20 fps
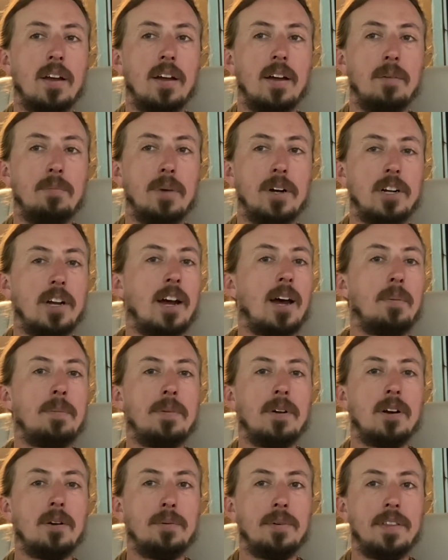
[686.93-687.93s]
Much
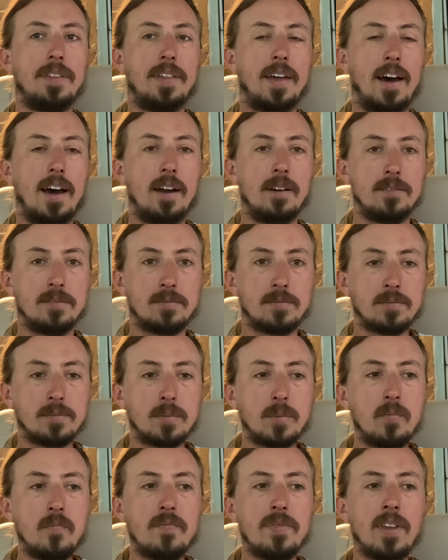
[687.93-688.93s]
happier with that.
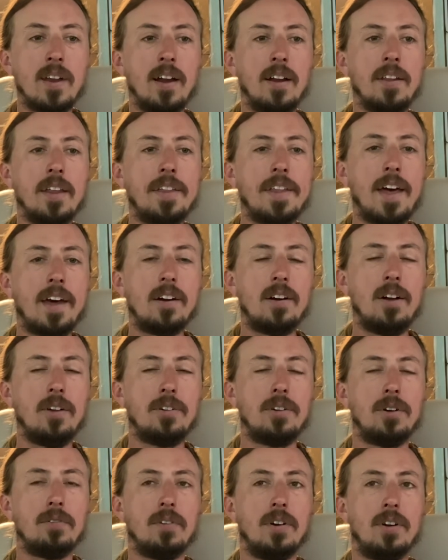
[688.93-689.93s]
And then that
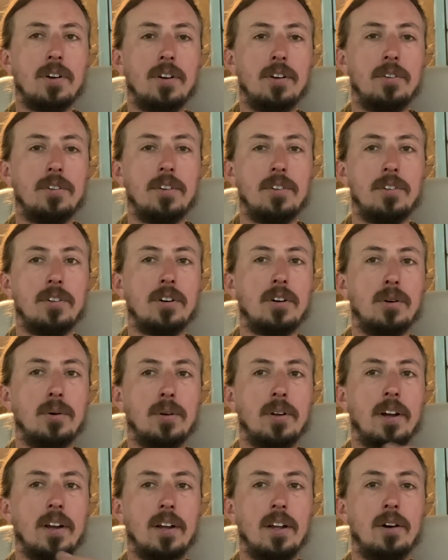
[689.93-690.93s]
also reduces a
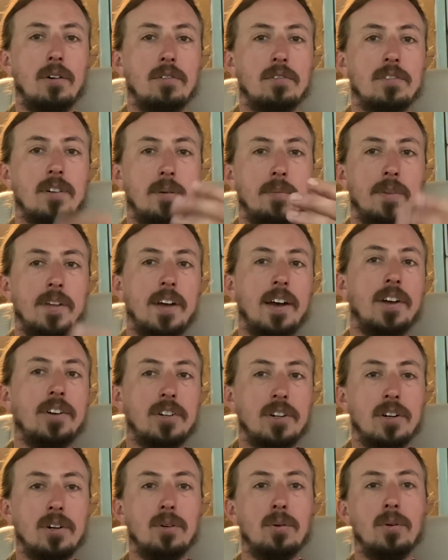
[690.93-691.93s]
cooling load from the
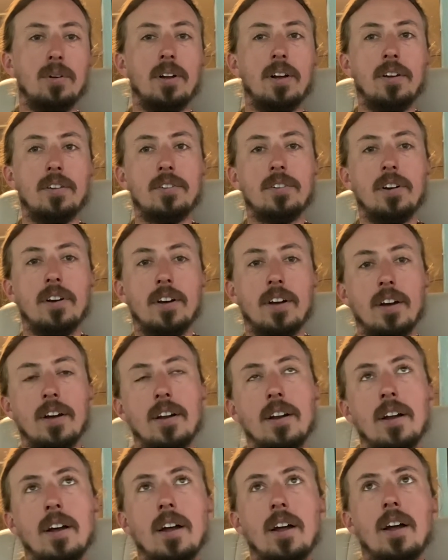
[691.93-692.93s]
engine cooling circuit.